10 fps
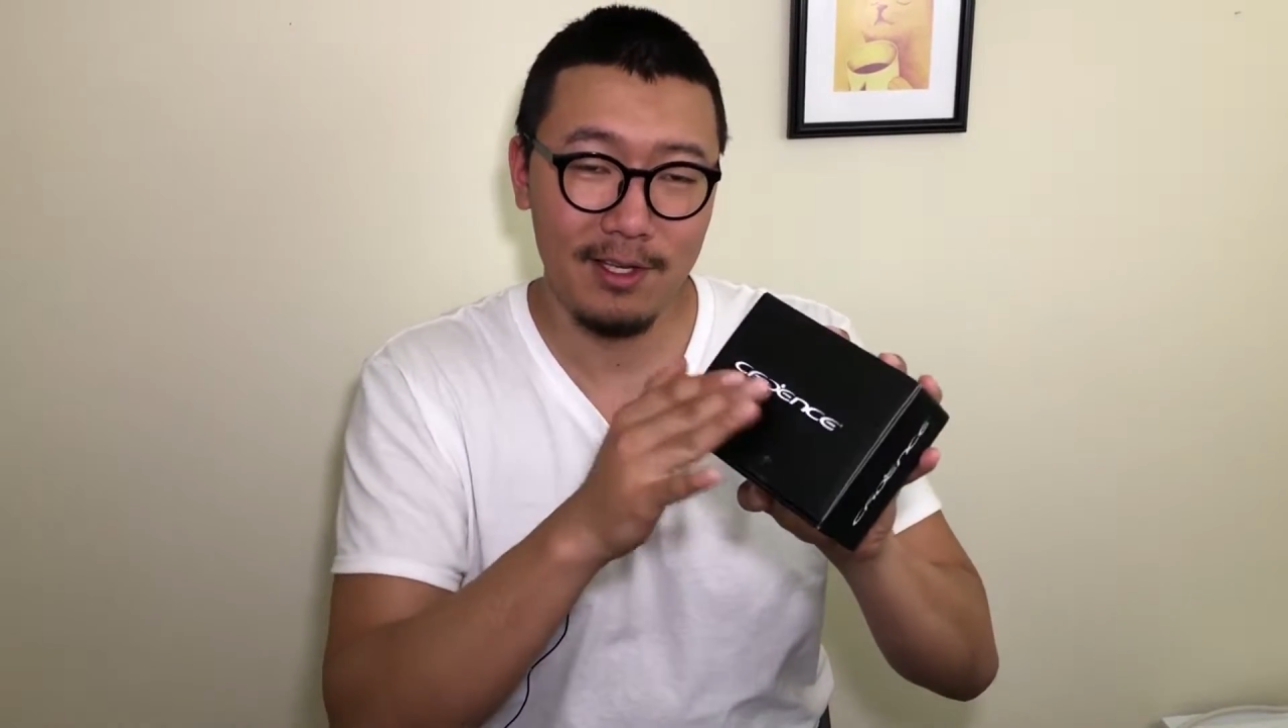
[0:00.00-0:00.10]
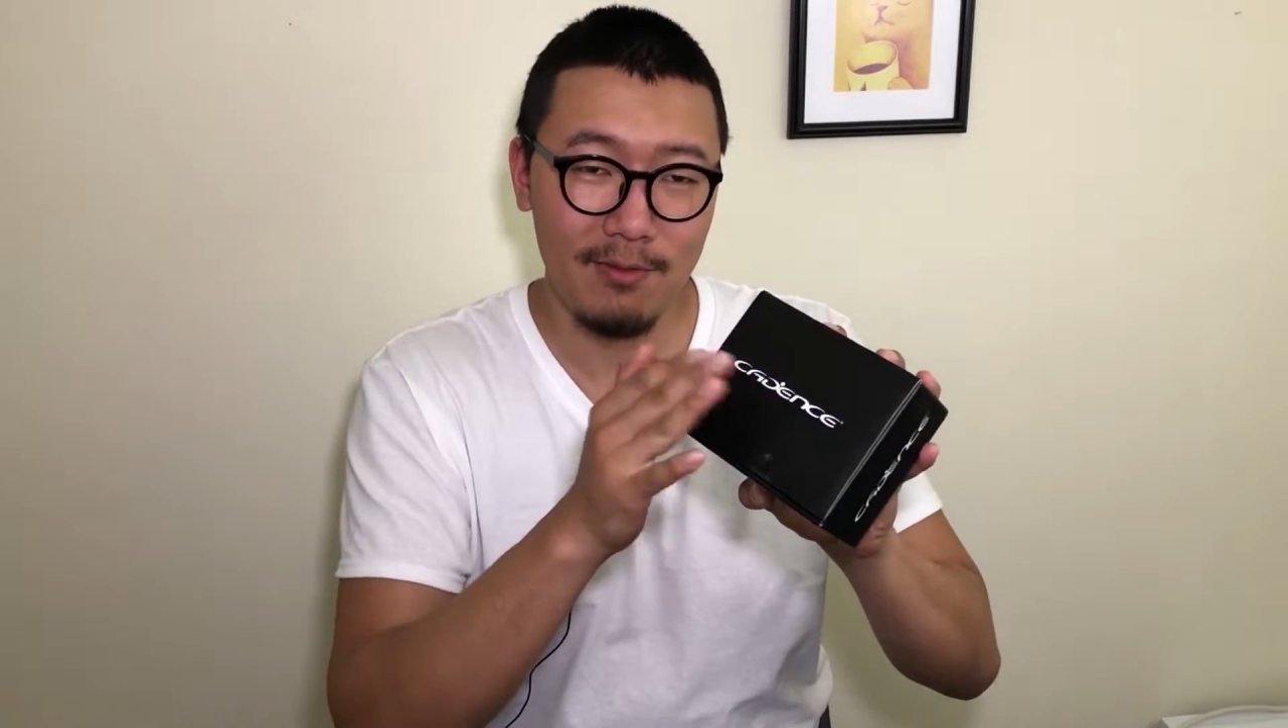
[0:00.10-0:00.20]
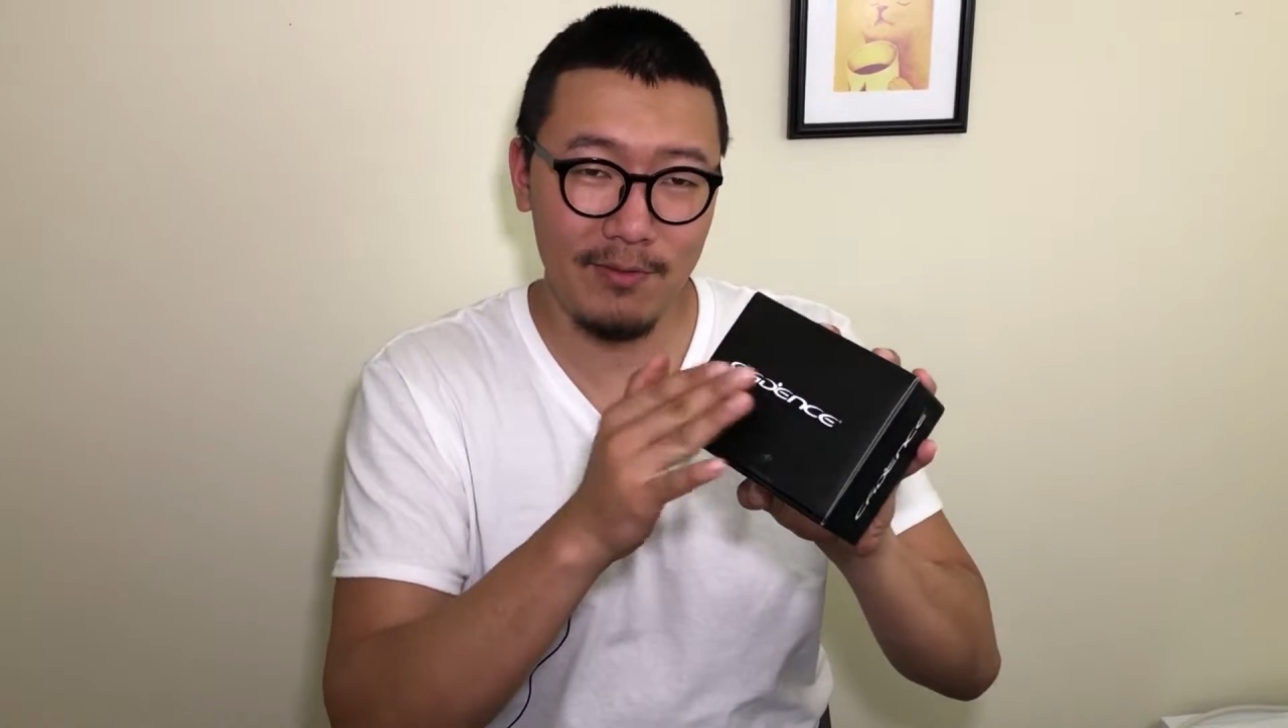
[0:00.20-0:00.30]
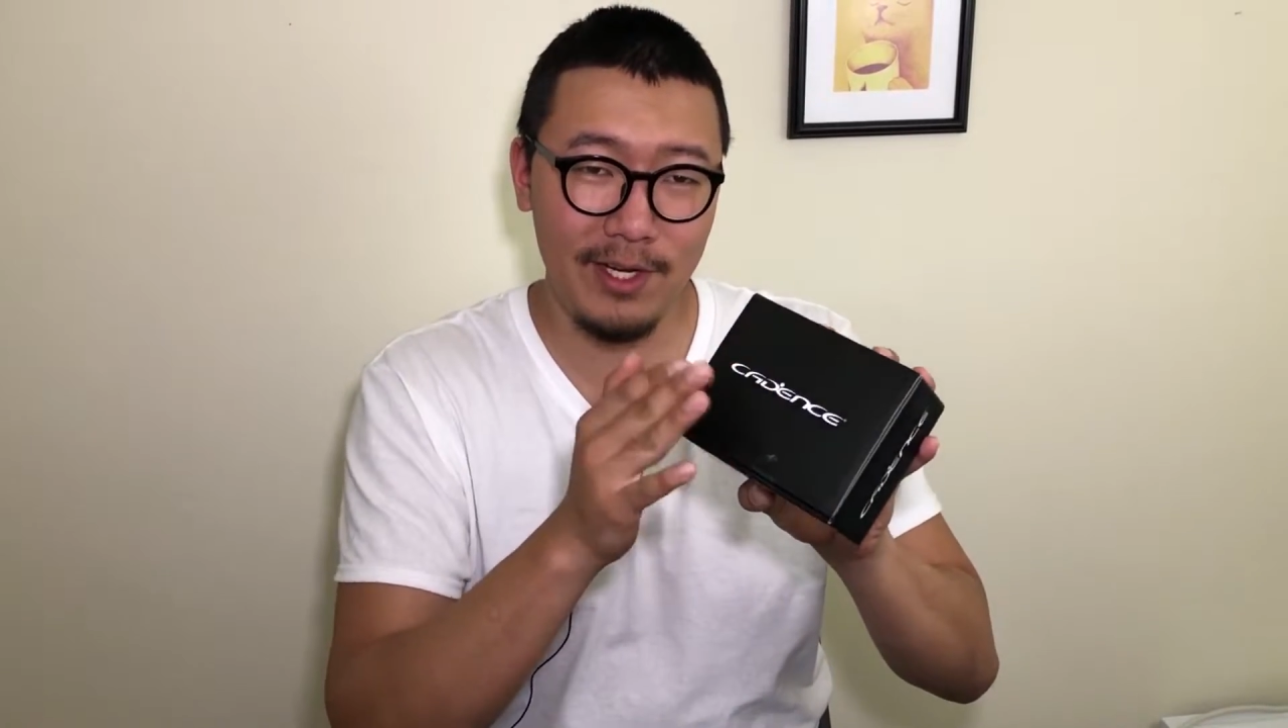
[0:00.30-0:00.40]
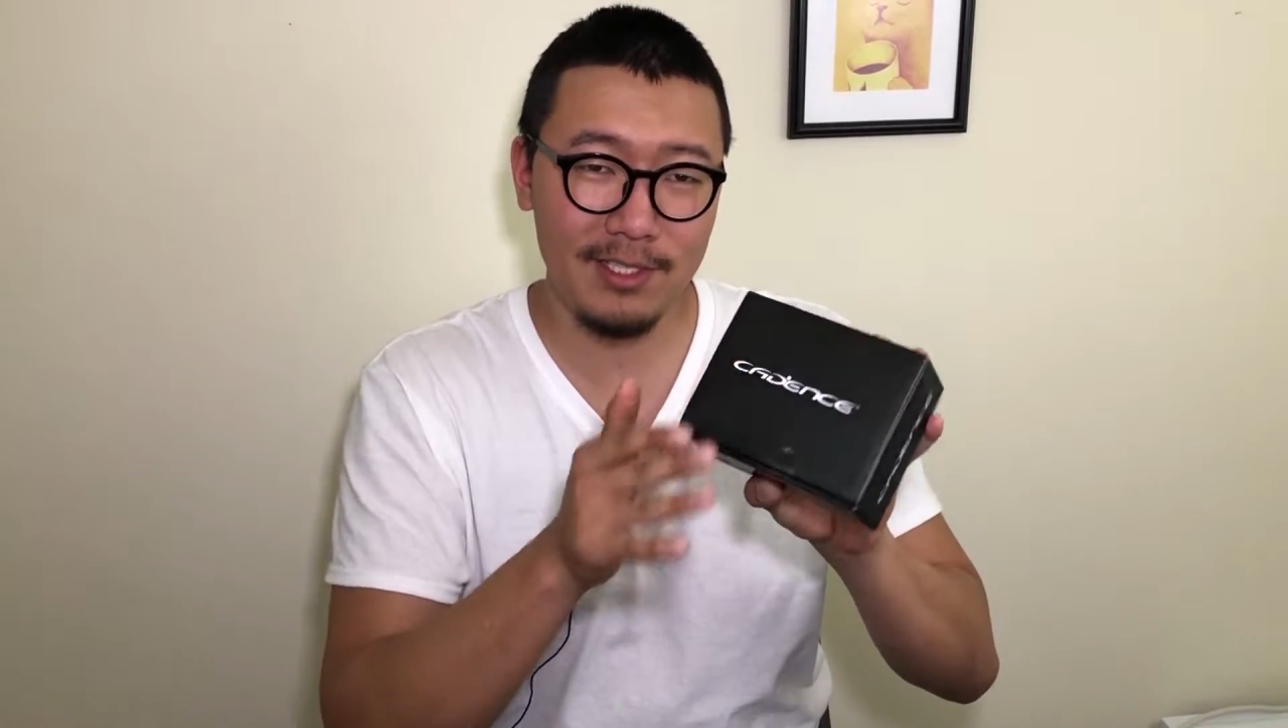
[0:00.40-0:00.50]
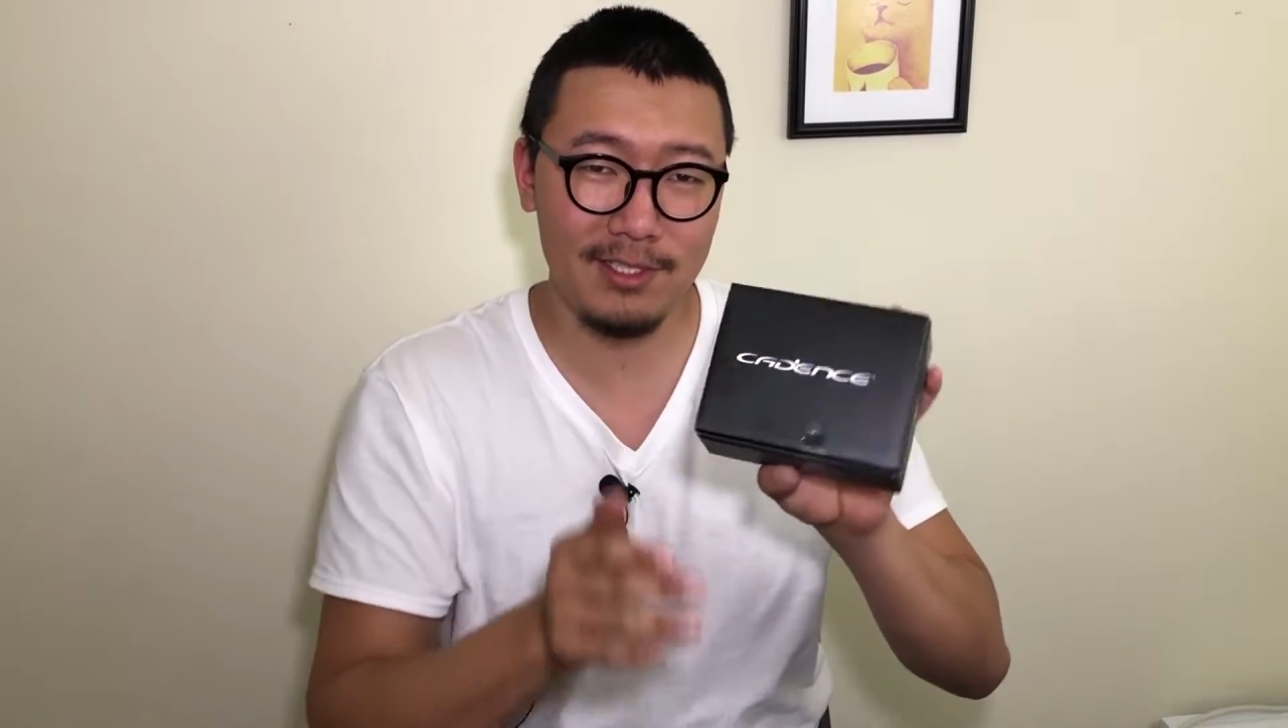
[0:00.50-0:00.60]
very